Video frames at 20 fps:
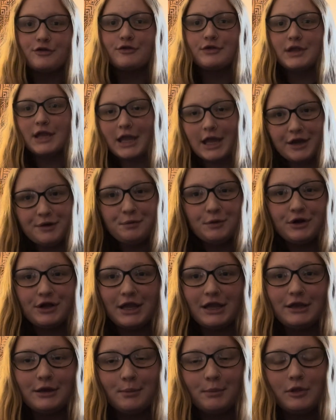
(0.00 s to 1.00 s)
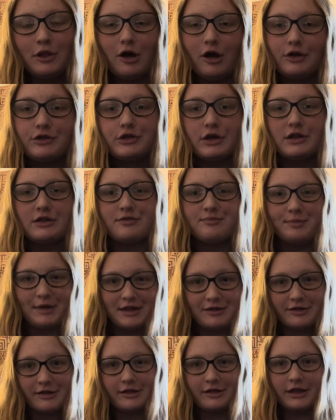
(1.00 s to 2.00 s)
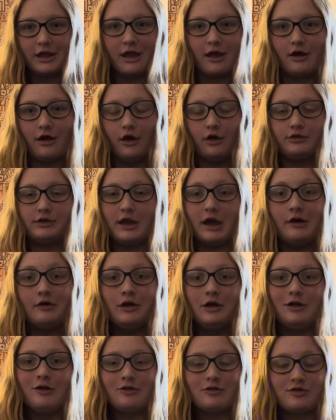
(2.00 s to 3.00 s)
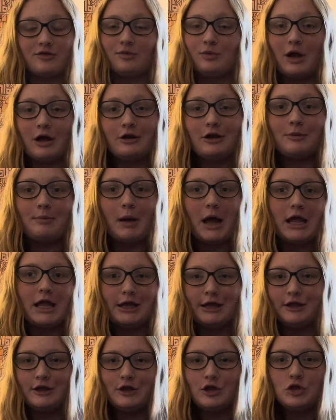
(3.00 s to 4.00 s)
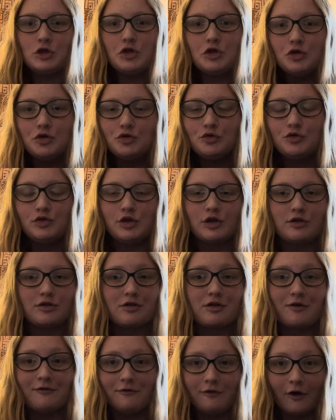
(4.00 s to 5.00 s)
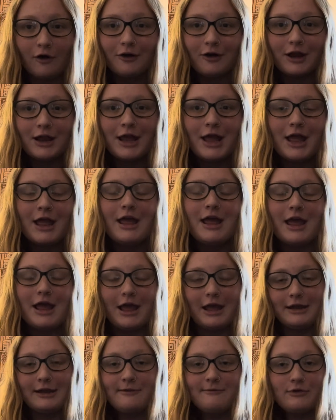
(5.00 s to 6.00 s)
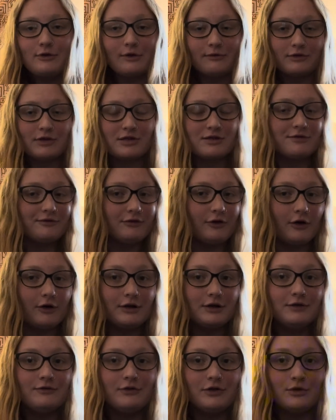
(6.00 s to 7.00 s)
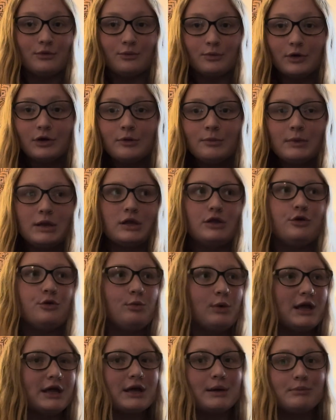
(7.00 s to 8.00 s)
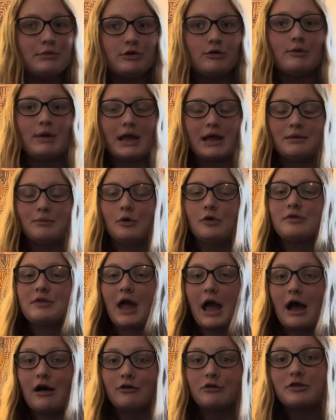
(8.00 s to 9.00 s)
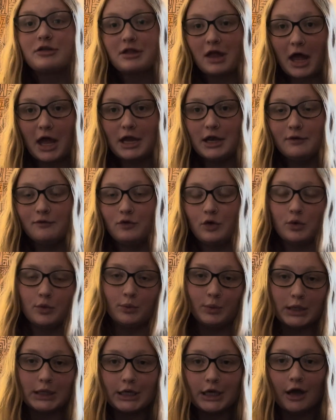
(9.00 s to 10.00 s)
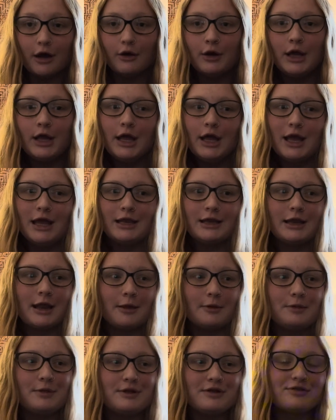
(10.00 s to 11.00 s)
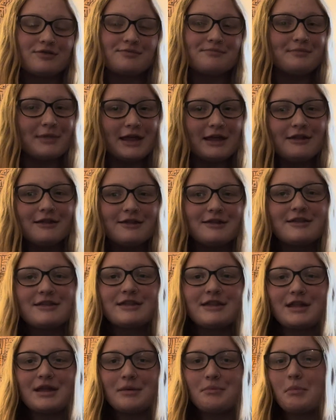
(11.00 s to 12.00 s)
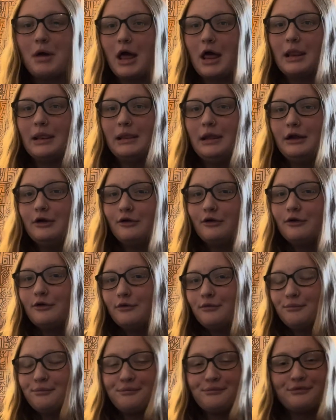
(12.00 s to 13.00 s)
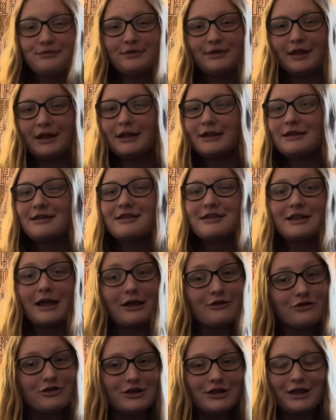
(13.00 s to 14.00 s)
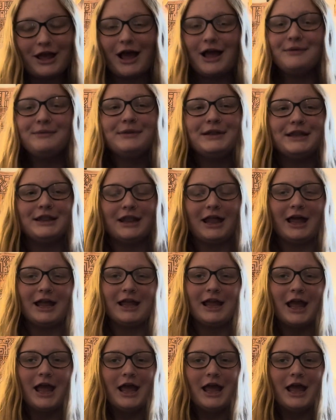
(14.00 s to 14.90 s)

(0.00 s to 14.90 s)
the Animal Kingdom Lodge is basically a hotel surrounded by a huge safari. And if you have a safari view room, you wake up to animals outside of your window. Now, this may seem a little sketchy. I mean, like,